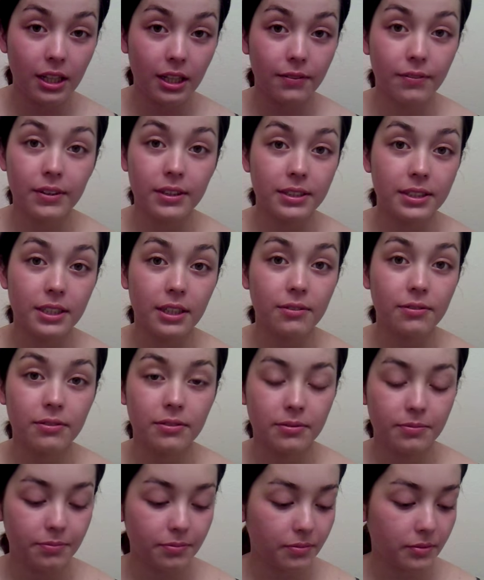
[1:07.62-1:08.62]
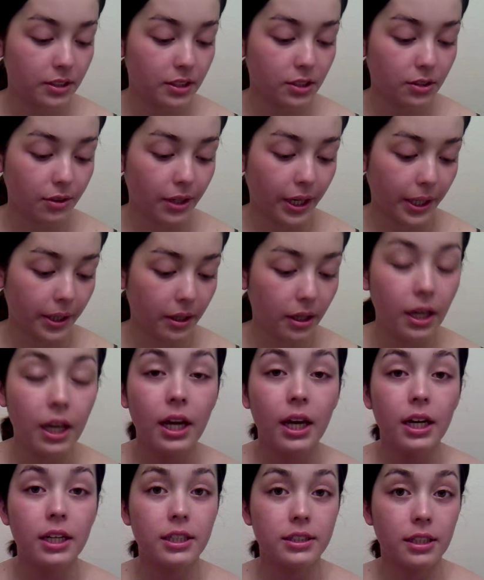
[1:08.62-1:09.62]
I love this stuff. It's great.
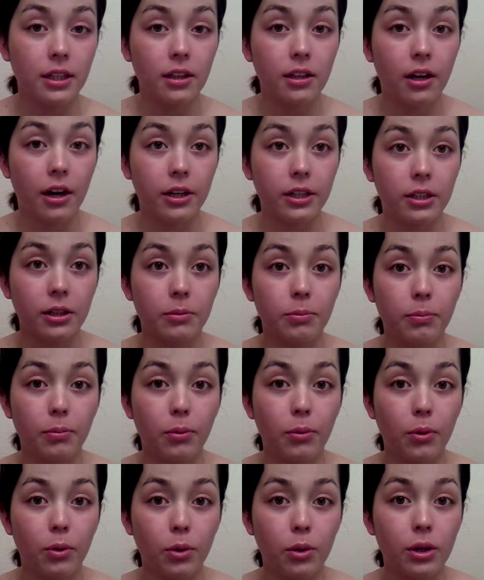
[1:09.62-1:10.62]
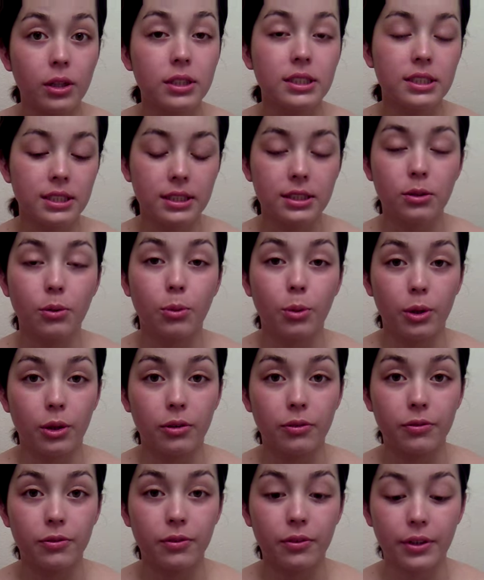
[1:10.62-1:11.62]
It doesn't clog your pores. It's
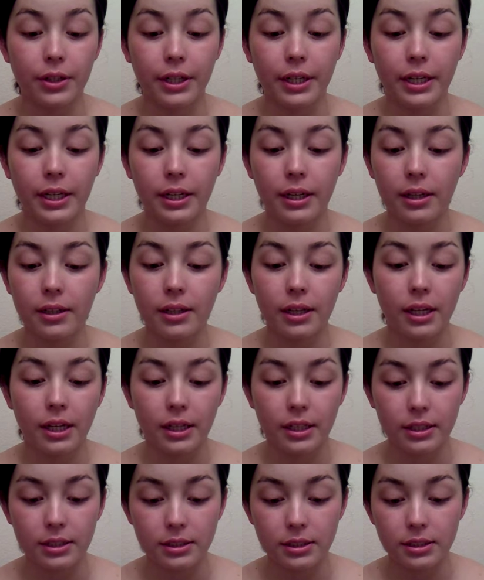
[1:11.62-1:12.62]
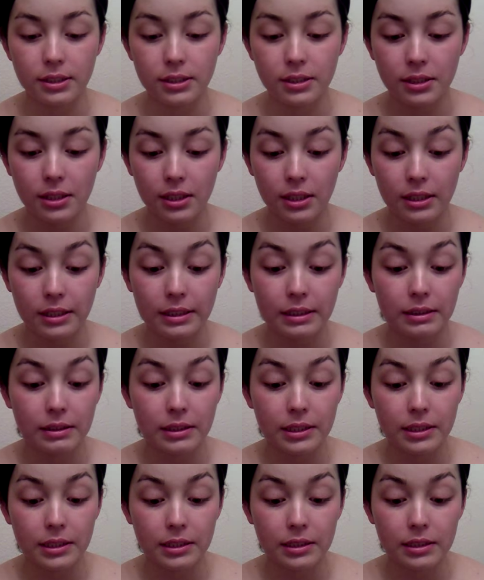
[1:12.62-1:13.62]
oil free and
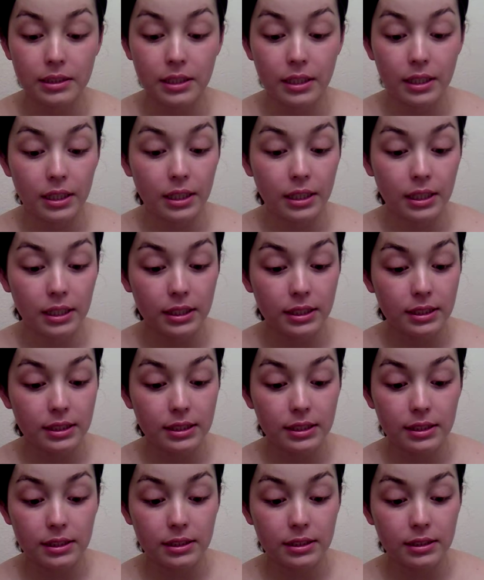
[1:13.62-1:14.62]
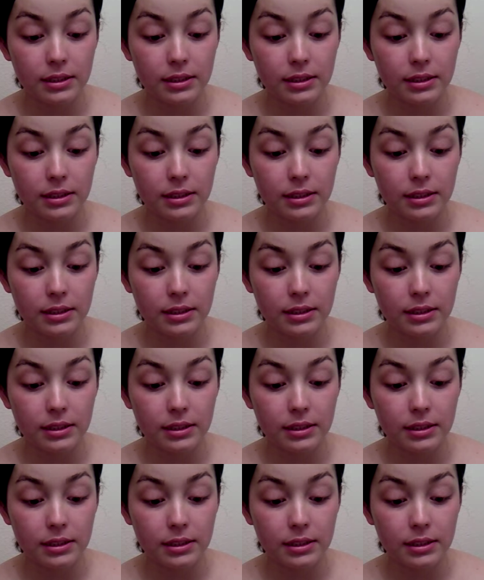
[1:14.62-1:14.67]
it's